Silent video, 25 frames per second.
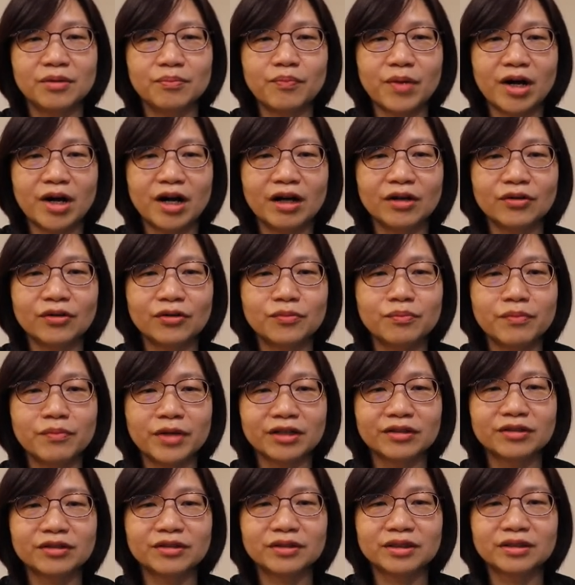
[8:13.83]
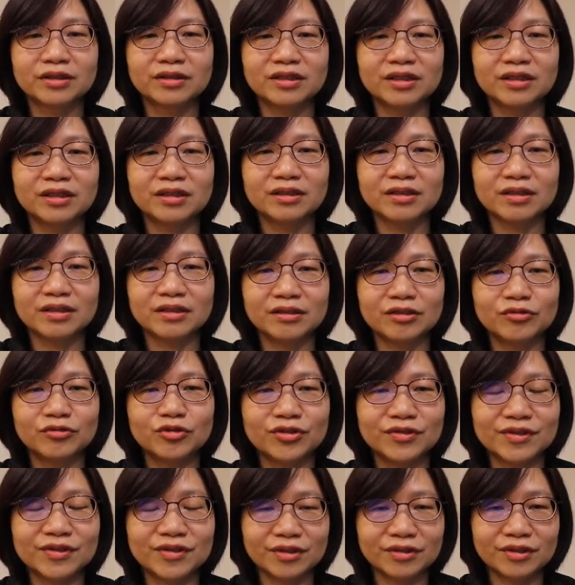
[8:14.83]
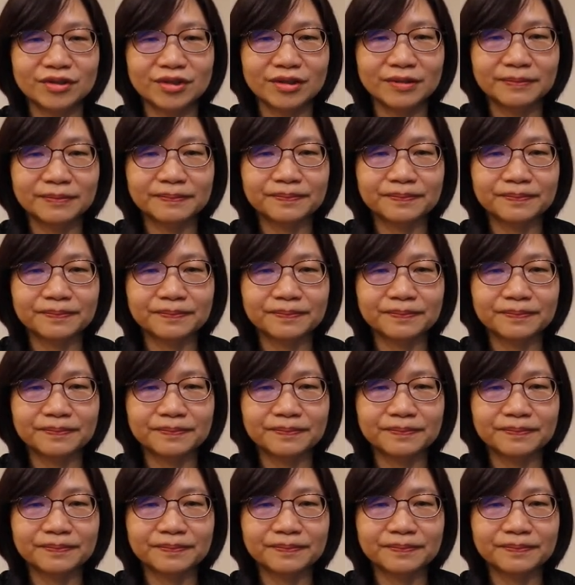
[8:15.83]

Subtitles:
buy or make clean electricity.